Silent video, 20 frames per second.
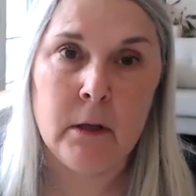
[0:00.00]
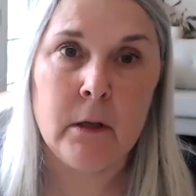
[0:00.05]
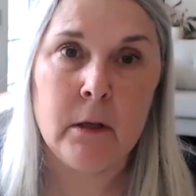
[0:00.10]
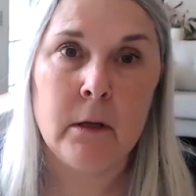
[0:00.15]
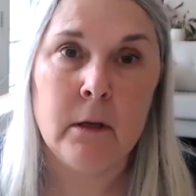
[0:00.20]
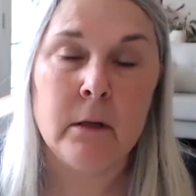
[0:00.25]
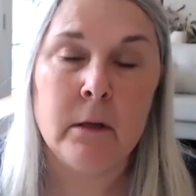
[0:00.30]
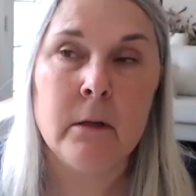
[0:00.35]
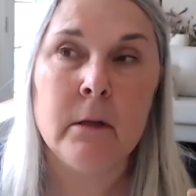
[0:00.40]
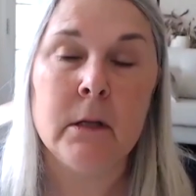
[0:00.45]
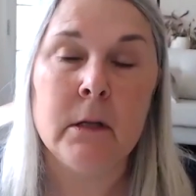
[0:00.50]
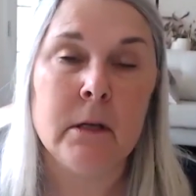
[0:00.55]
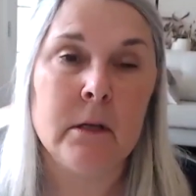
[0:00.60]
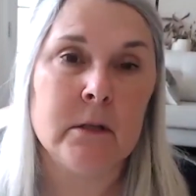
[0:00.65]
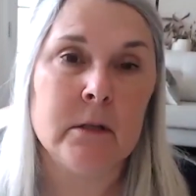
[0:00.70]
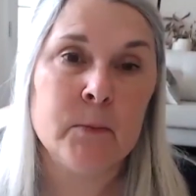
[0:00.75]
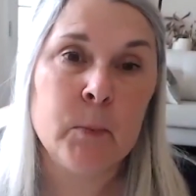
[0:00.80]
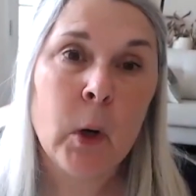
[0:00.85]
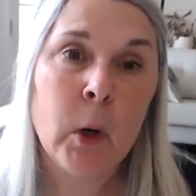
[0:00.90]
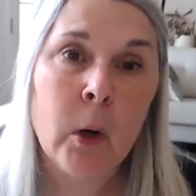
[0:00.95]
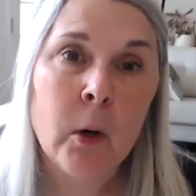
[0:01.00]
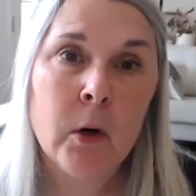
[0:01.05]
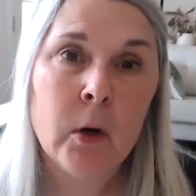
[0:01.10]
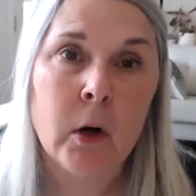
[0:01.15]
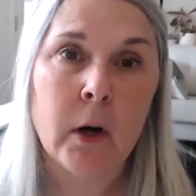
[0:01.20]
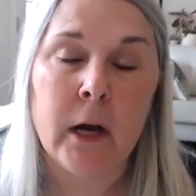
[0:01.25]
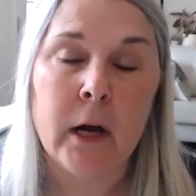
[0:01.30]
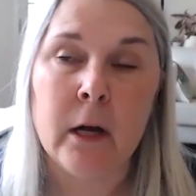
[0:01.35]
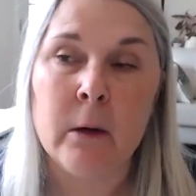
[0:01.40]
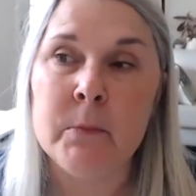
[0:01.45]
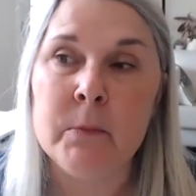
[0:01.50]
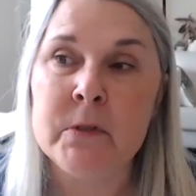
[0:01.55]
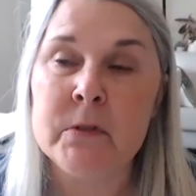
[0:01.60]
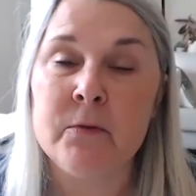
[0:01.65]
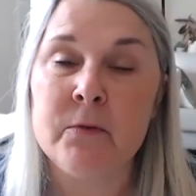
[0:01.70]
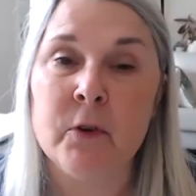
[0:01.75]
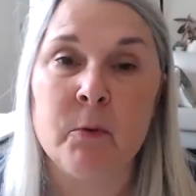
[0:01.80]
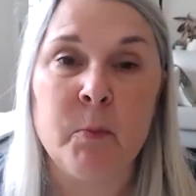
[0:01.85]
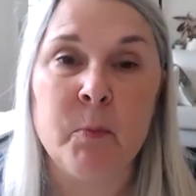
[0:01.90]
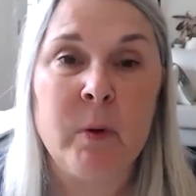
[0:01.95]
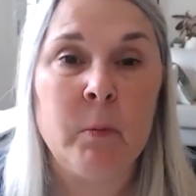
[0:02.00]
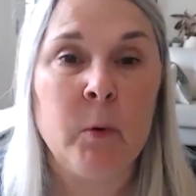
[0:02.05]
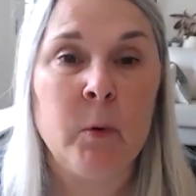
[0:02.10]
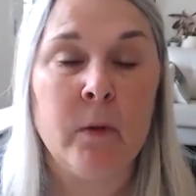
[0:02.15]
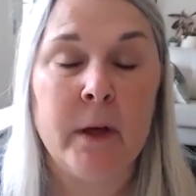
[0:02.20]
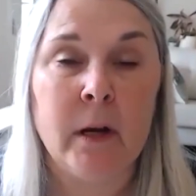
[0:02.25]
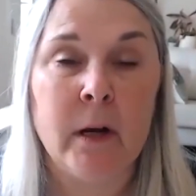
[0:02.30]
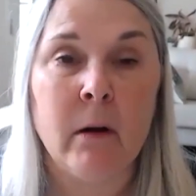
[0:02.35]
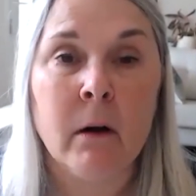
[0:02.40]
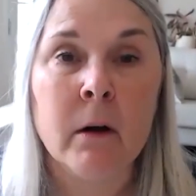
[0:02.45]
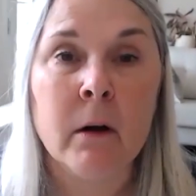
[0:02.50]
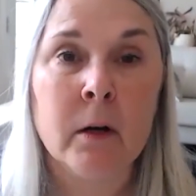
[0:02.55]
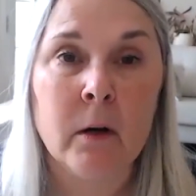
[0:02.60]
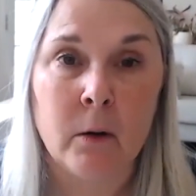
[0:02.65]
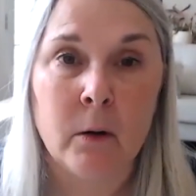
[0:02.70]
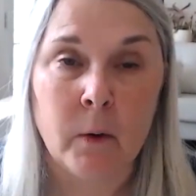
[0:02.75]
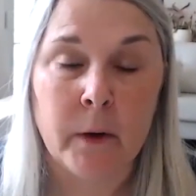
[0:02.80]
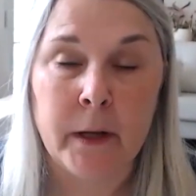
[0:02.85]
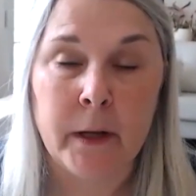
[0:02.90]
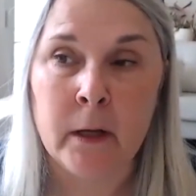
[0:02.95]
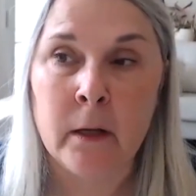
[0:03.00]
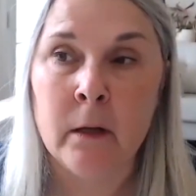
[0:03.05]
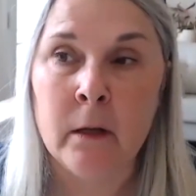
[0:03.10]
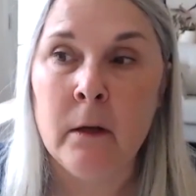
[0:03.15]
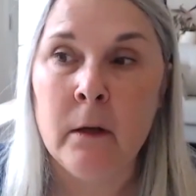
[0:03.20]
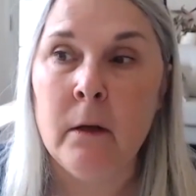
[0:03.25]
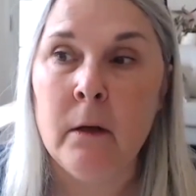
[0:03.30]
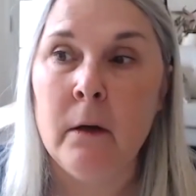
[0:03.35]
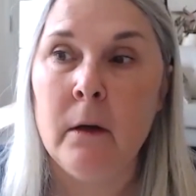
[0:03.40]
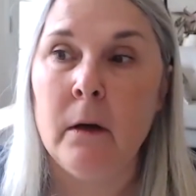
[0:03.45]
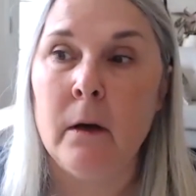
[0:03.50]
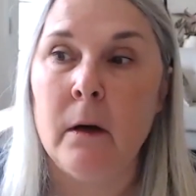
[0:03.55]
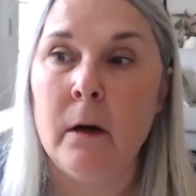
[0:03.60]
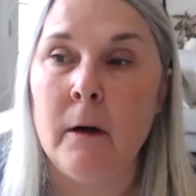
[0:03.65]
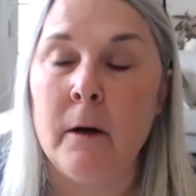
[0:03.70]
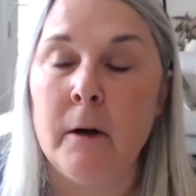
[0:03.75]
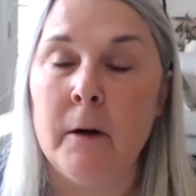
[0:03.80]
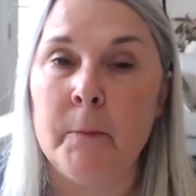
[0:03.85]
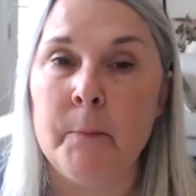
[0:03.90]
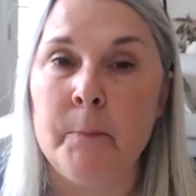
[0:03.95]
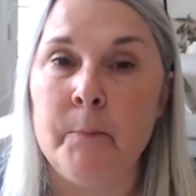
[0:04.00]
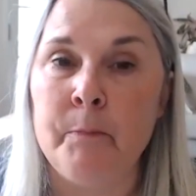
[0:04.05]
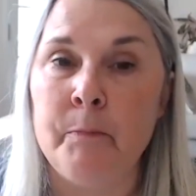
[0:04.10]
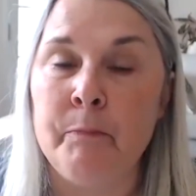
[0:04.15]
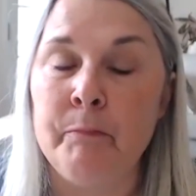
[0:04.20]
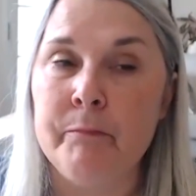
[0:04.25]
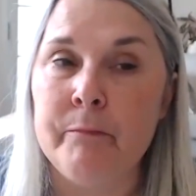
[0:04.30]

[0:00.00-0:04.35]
in these programs for people that are going? And